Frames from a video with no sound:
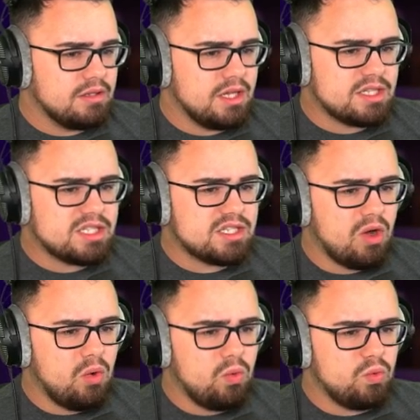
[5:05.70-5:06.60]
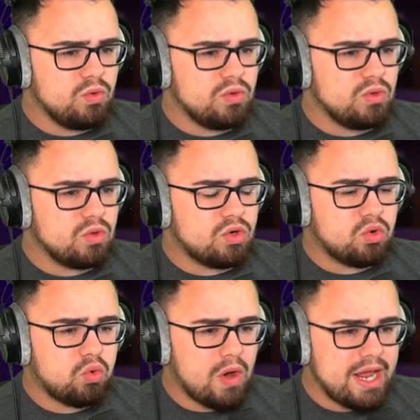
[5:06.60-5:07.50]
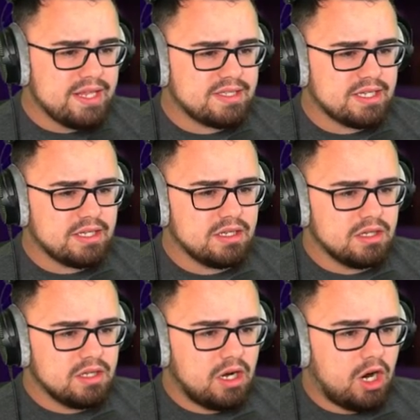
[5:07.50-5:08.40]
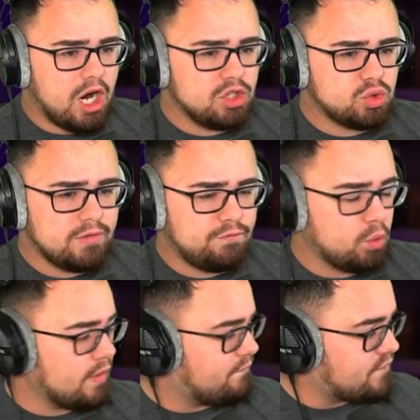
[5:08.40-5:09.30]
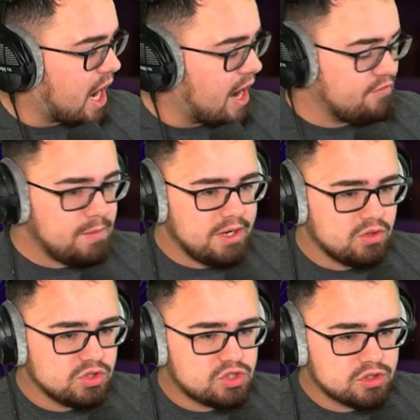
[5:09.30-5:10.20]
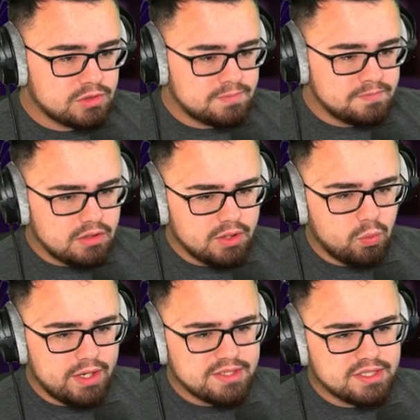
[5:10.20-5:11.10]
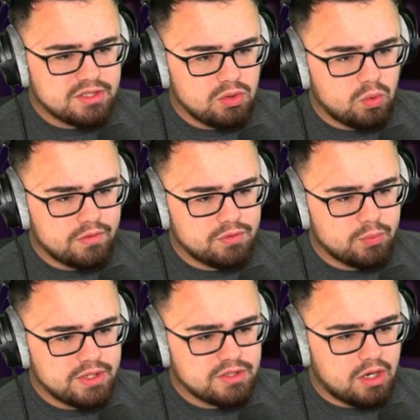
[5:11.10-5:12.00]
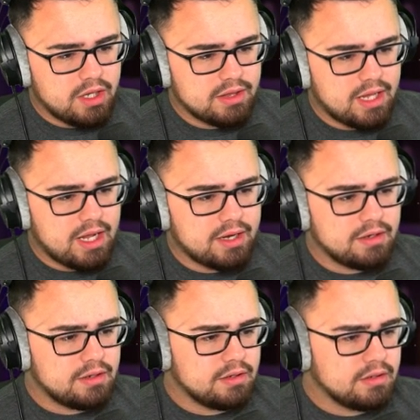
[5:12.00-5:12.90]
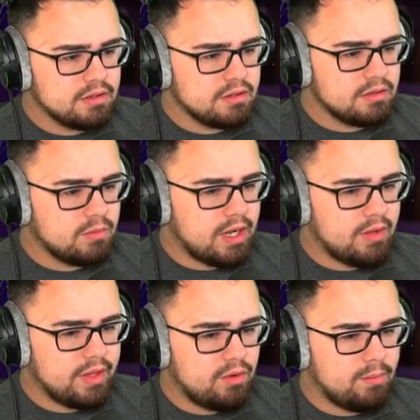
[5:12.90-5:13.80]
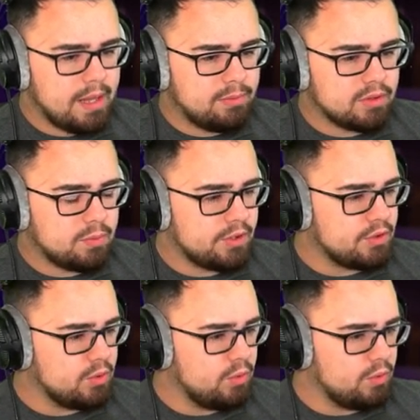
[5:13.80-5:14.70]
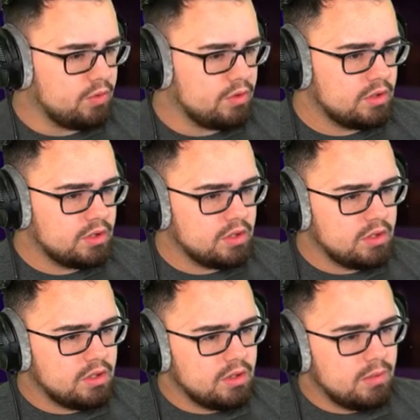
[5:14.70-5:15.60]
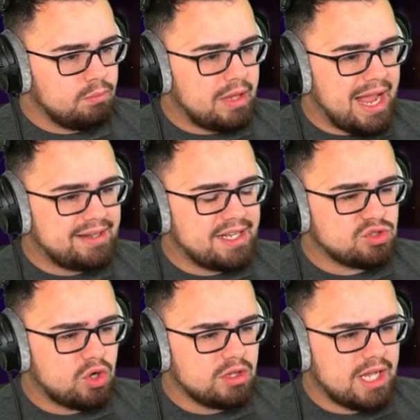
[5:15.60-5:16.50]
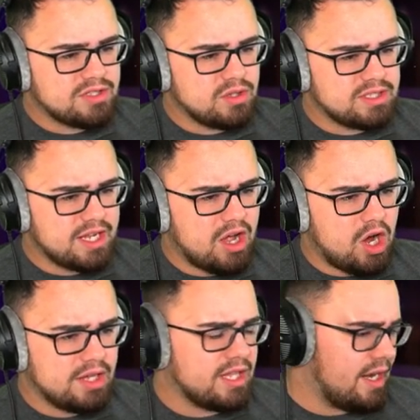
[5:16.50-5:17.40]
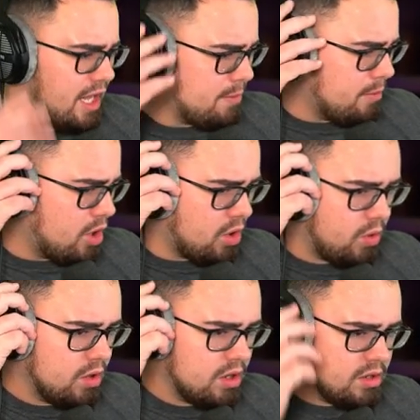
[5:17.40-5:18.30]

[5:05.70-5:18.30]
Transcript: It's so crazy. 145 meters? Like, what is this? The Lord of the Rings Online. Wow, that whole map looks pretty cool. Black Desert Online. So that's like an online MMO.